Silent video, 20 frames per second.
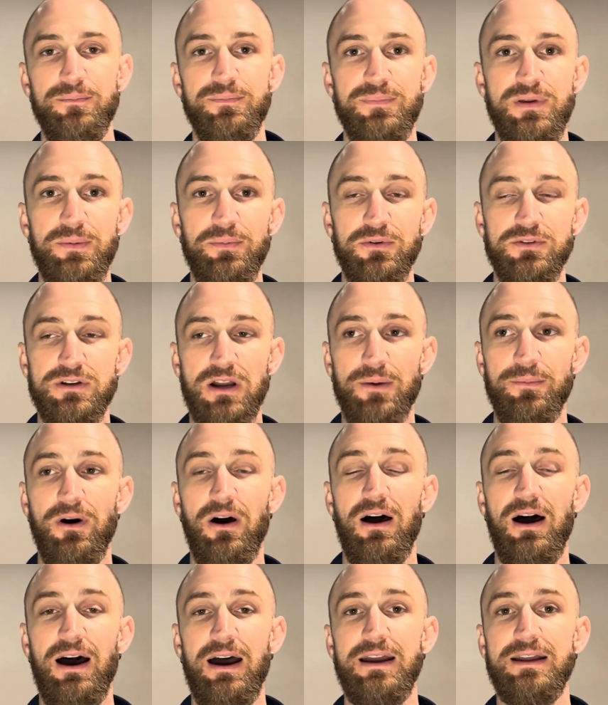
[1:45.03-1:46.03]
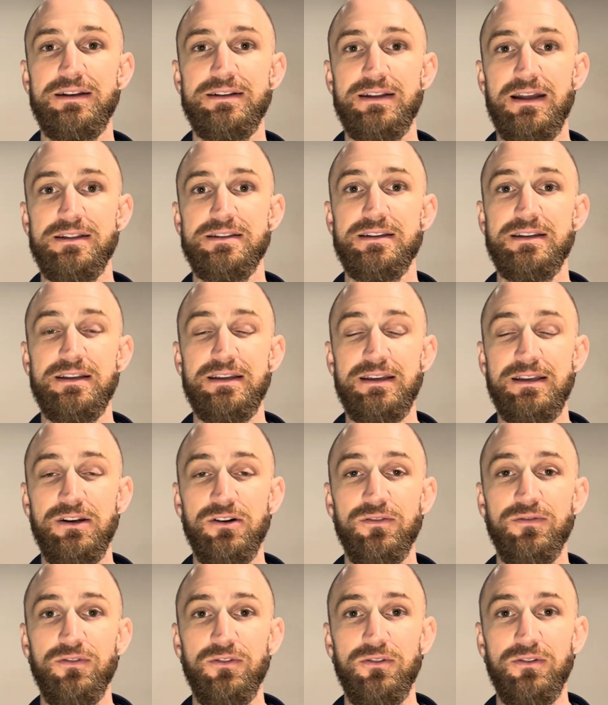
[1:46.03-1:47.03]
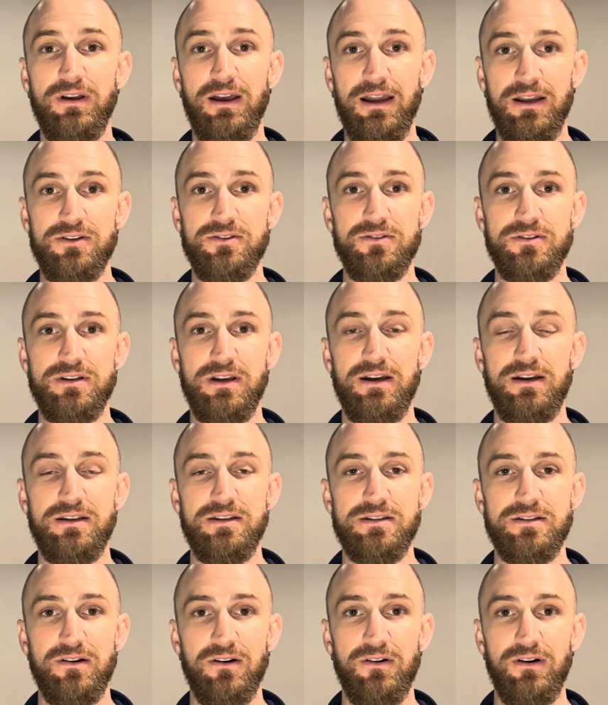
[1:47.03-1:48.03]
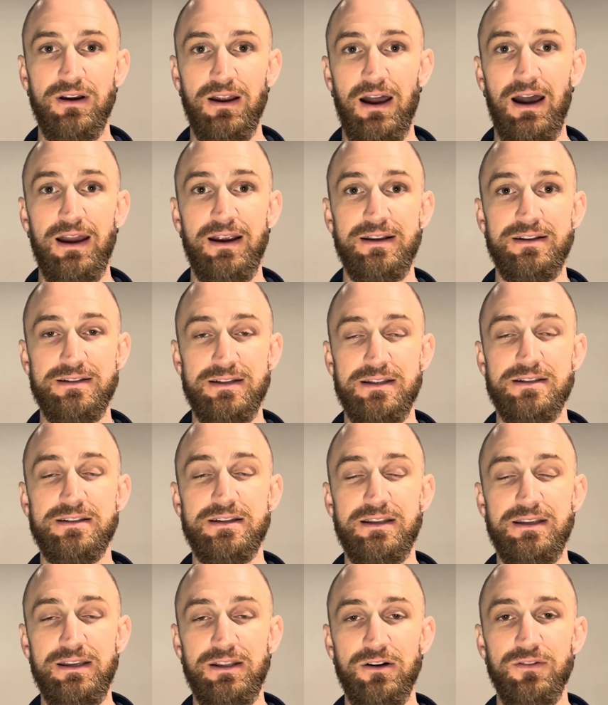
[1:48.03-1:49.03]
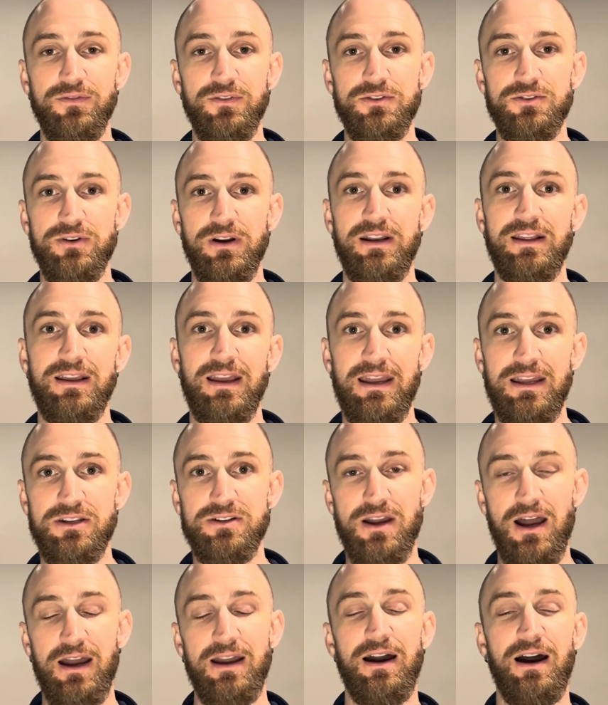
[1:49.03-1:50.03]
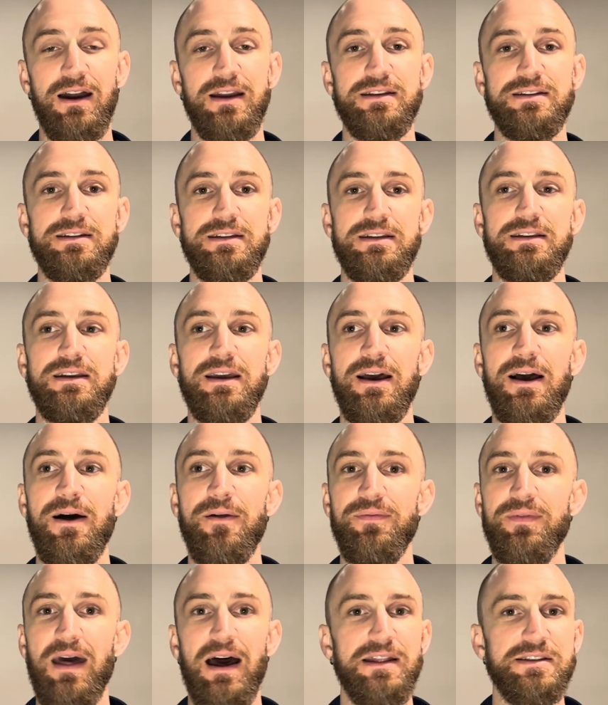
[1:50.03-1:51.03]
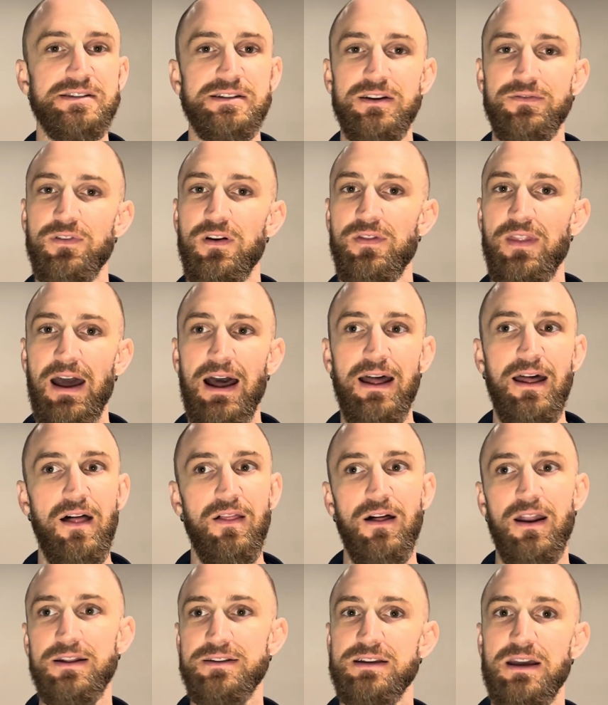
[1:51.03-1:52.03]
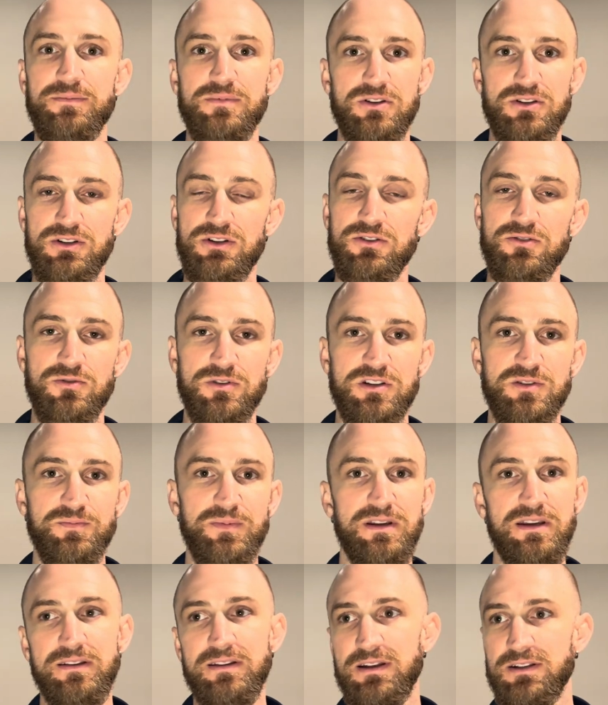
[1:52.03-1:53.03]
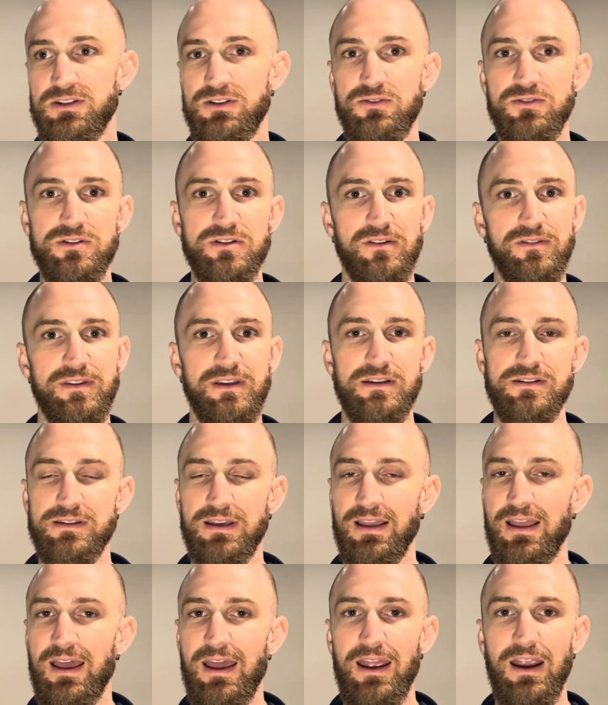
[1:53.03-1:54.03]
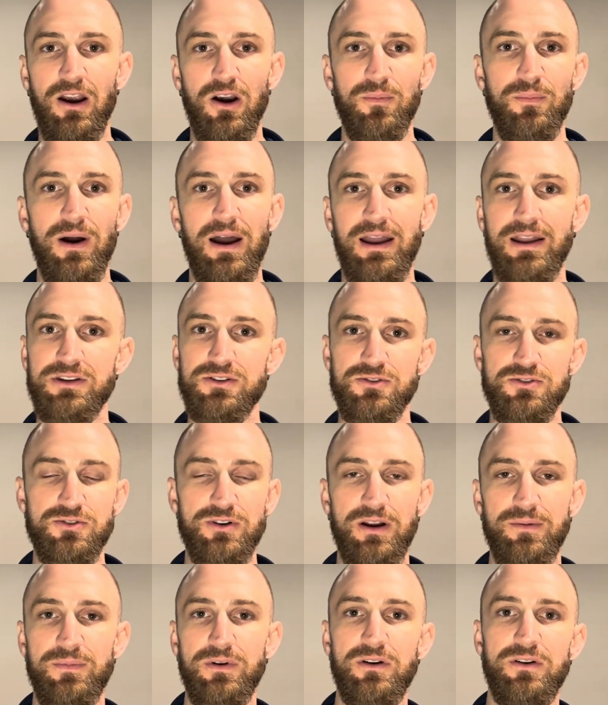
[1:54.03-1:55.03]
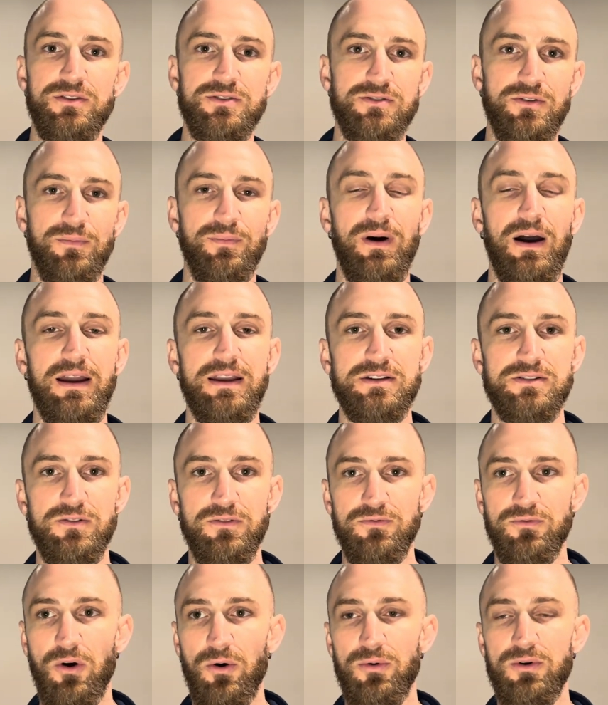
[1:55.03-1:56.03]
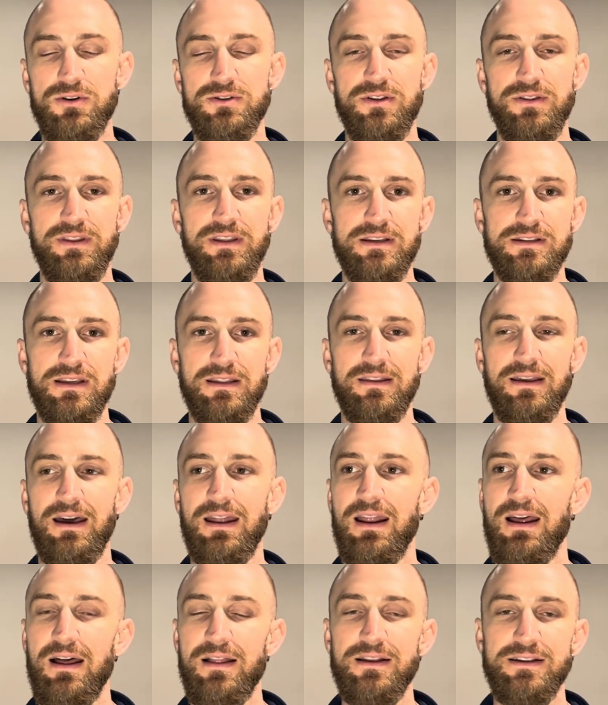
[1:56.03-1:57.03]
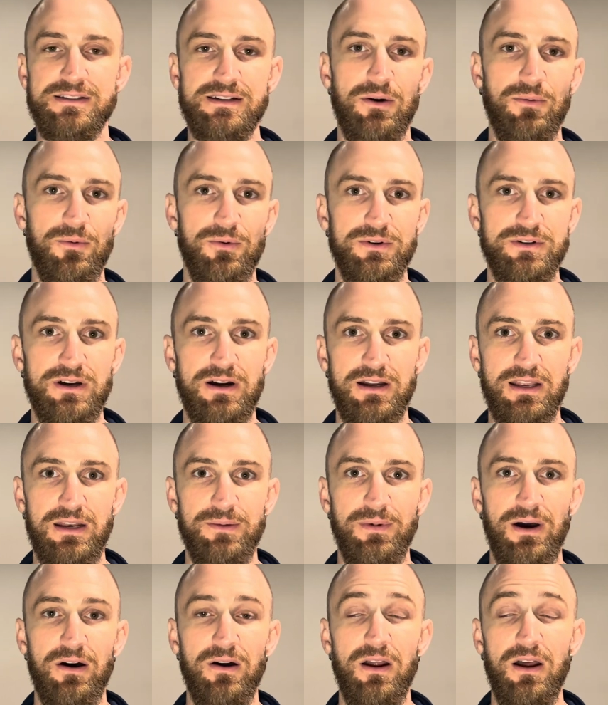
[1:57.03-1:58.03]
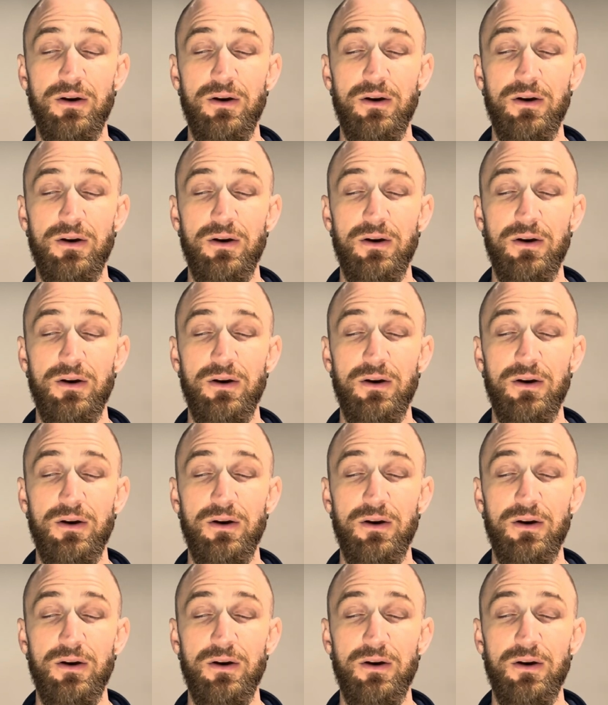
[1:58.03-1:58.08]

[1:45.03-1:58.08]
People talk about high intensity interval exercise or high intensity interval training, HIIT. That's different. That a lot of times is used with speed. That's used on things like air bikes or treadmills or bikes or rowers and things like that. That's not what we're talking about.